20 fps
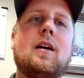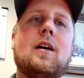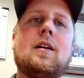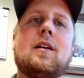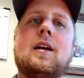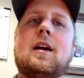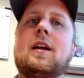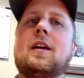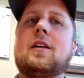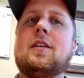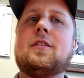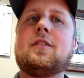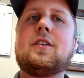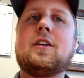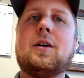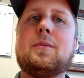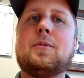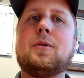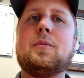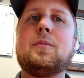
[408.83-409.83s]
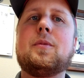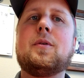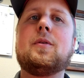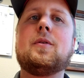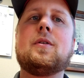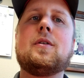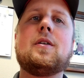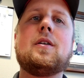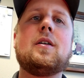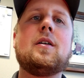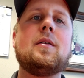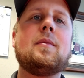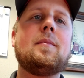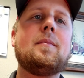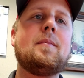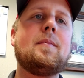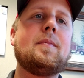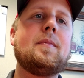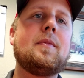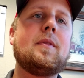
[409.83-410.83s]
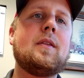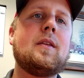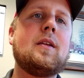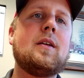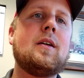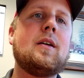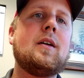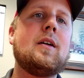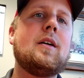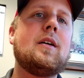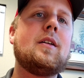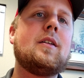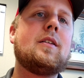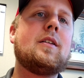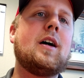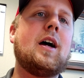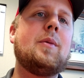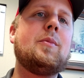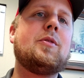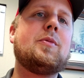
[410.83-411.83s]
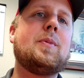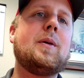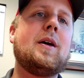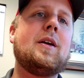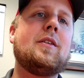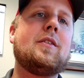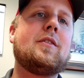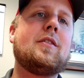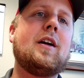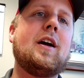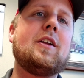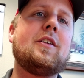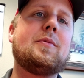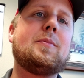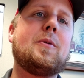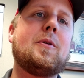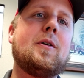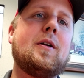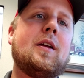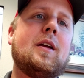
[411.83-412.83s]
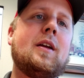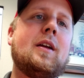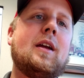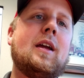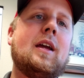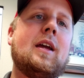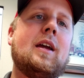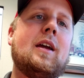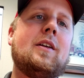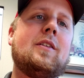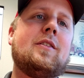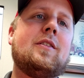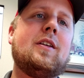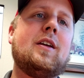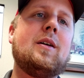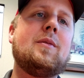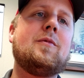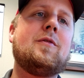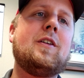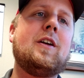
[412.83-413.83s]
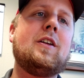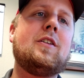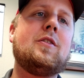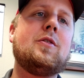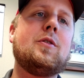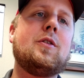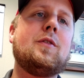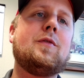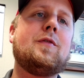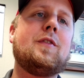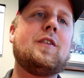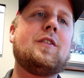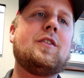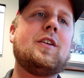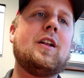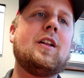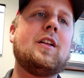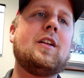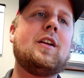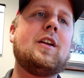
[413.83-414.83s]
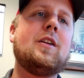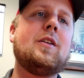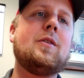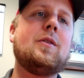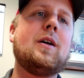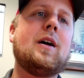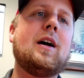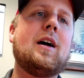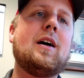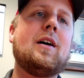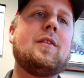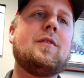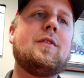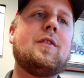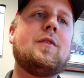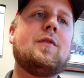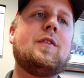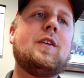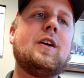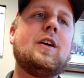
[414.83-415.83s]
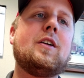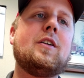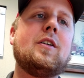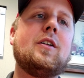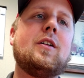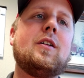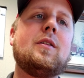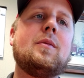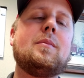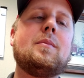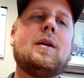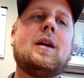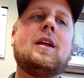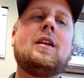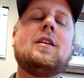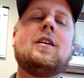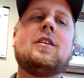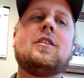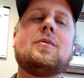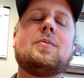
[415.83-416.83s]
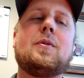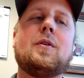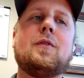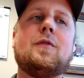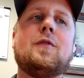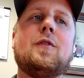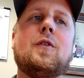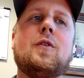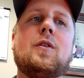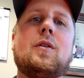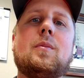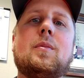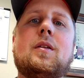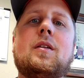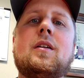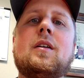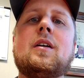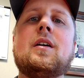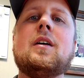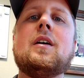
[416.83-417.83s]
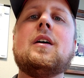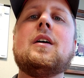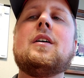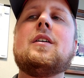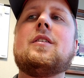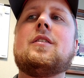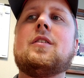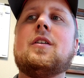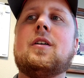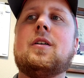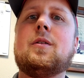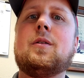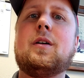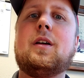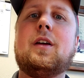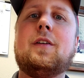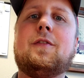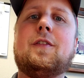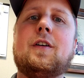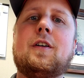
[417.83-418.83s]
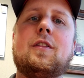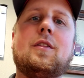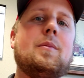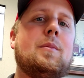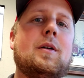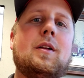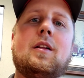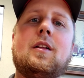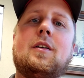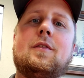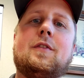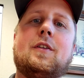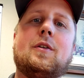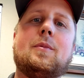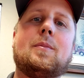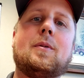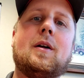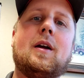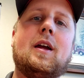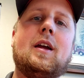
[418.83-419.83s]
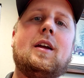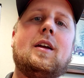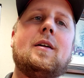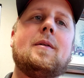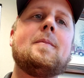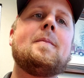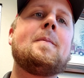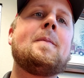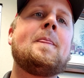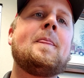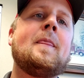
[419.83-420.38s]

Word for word: All right, here's a couple more. Time spent transporting a CMV to a facility to have vehicle maintenance performed. So if you're in the middle of your break